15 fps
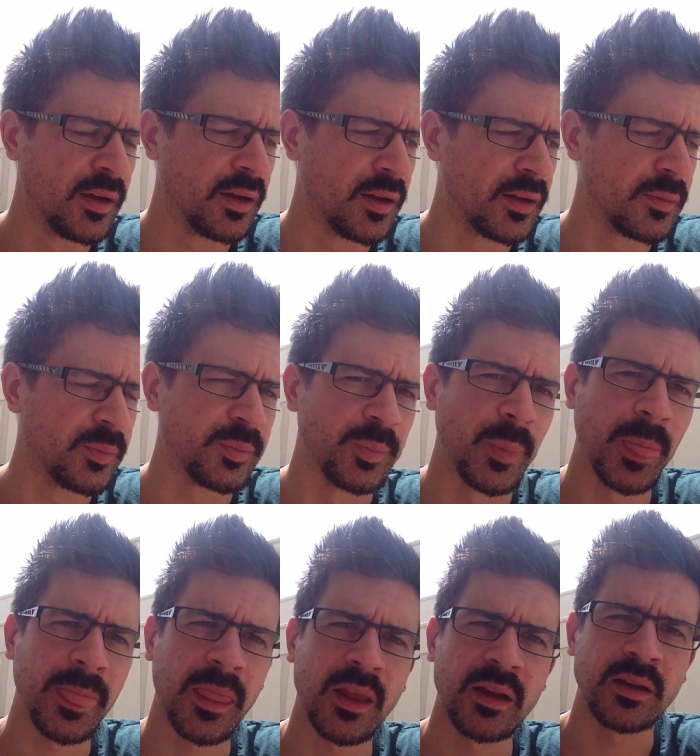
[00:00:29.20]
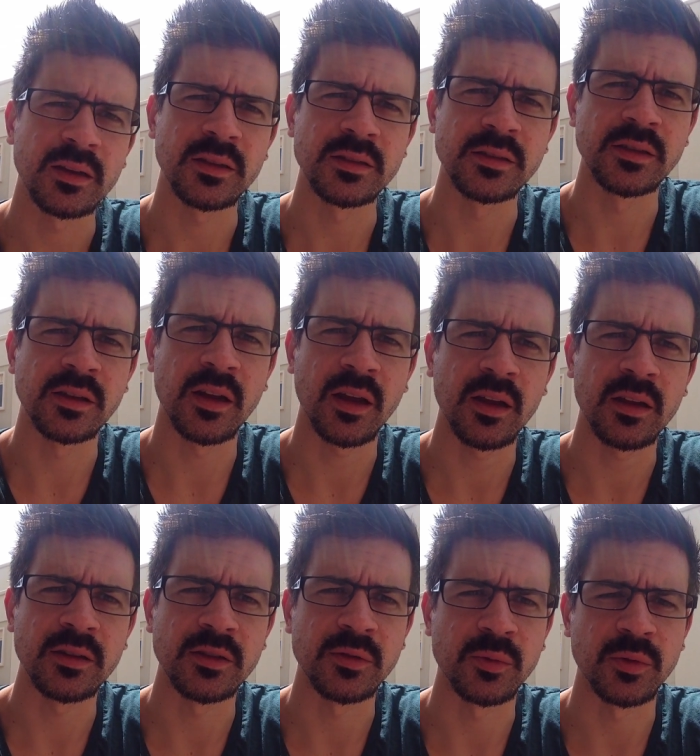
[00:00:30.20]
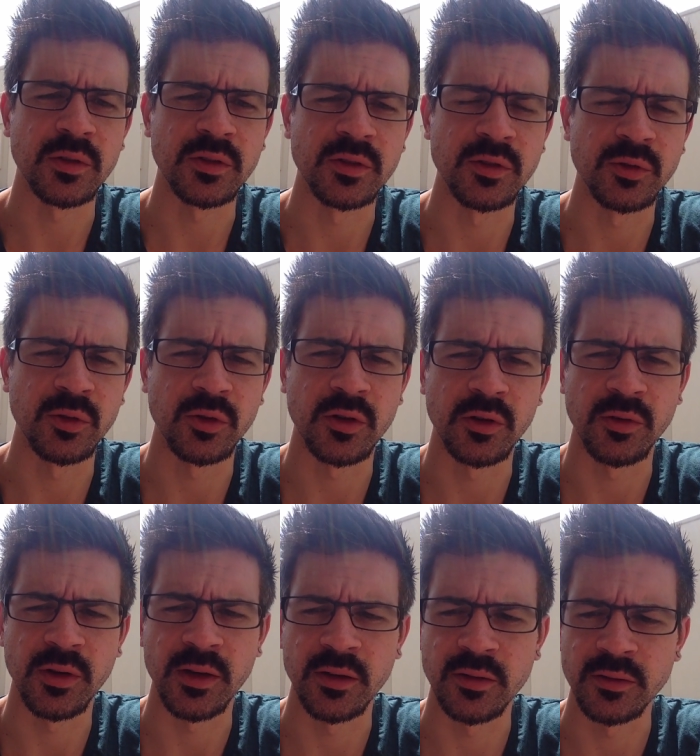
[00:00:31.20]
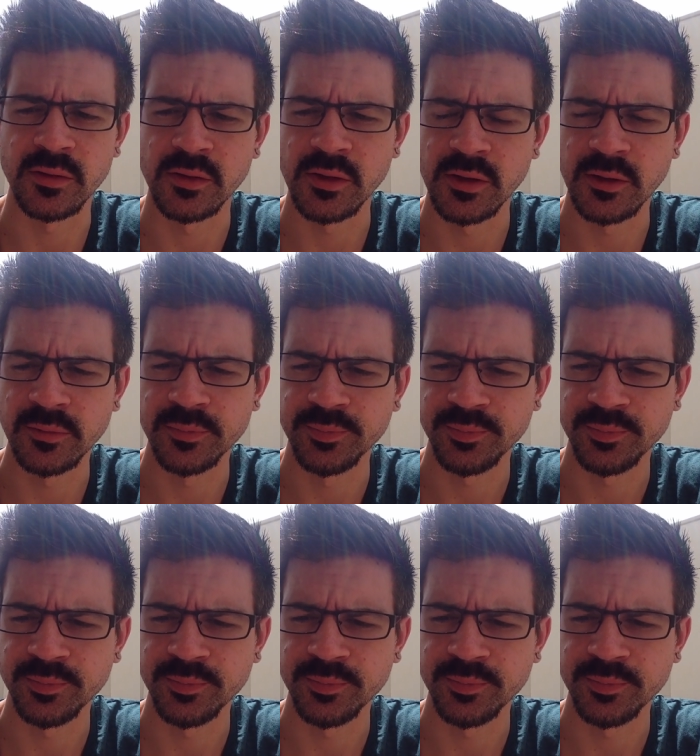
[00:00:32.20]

it. Today I just wanted to talk around,